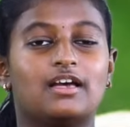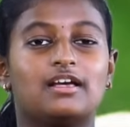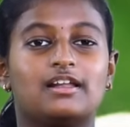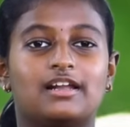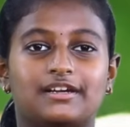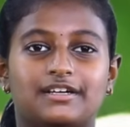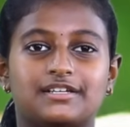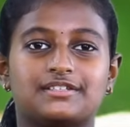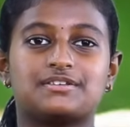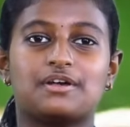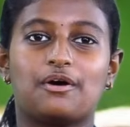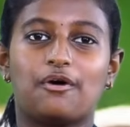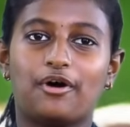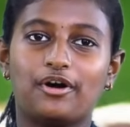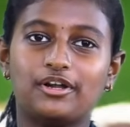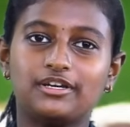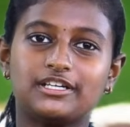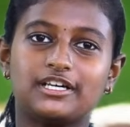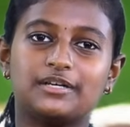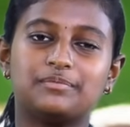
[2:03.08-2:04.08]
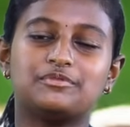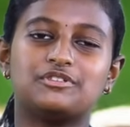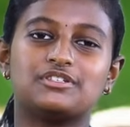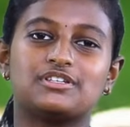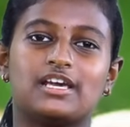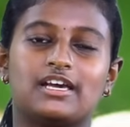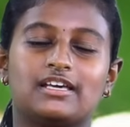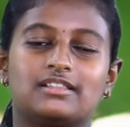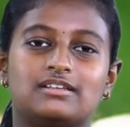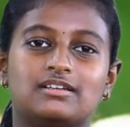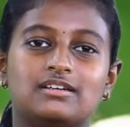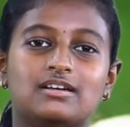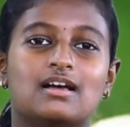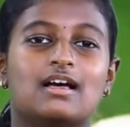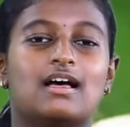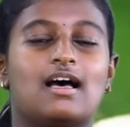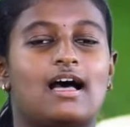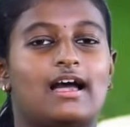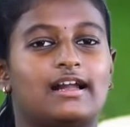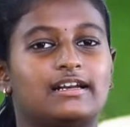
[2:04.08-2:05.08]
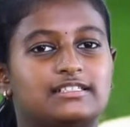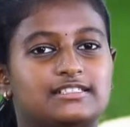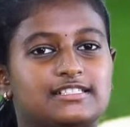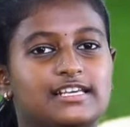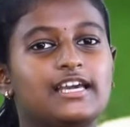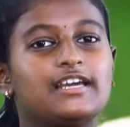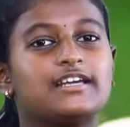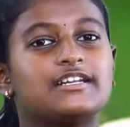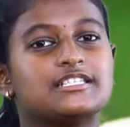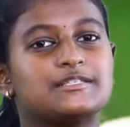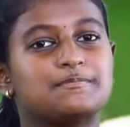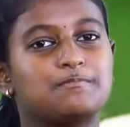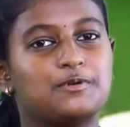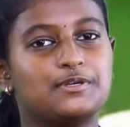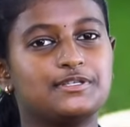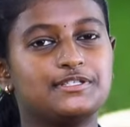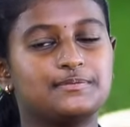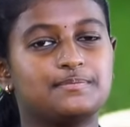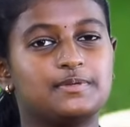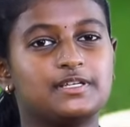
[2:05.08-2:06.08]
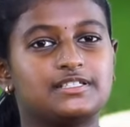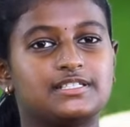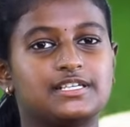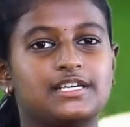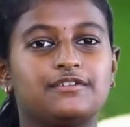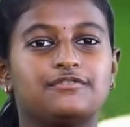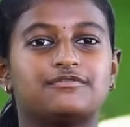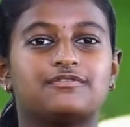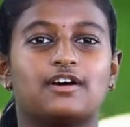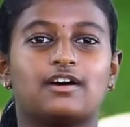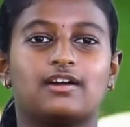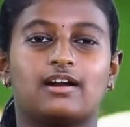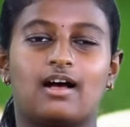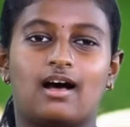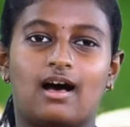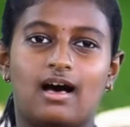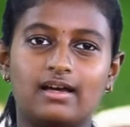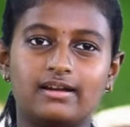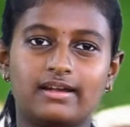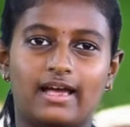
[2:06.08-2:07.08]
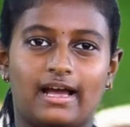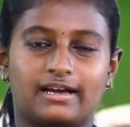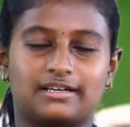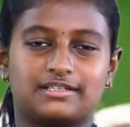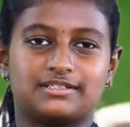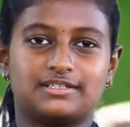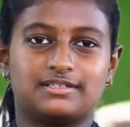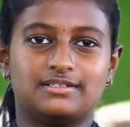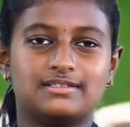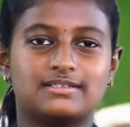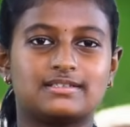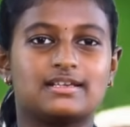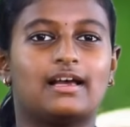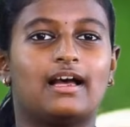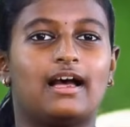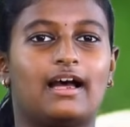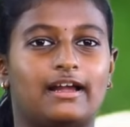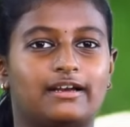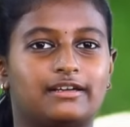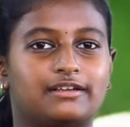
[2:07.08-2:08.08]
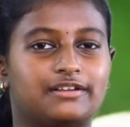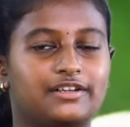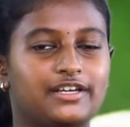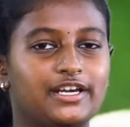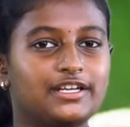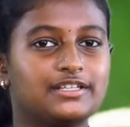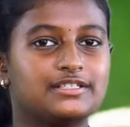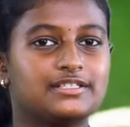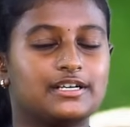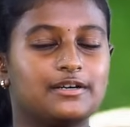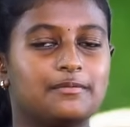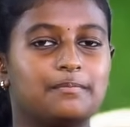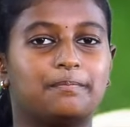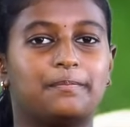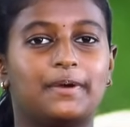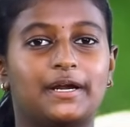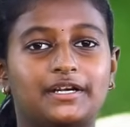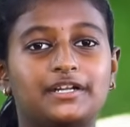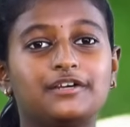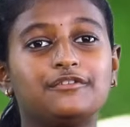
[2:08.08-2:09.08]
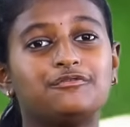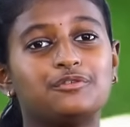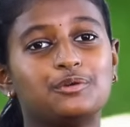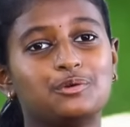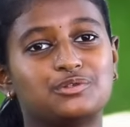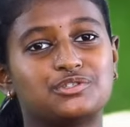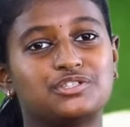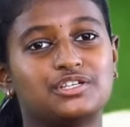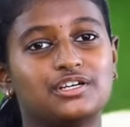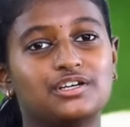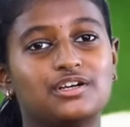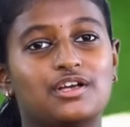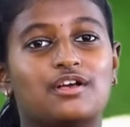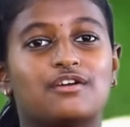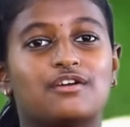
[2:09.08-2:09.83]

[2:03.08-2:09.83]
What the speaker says: Let us all come together and take responsibility for our actions and create a better future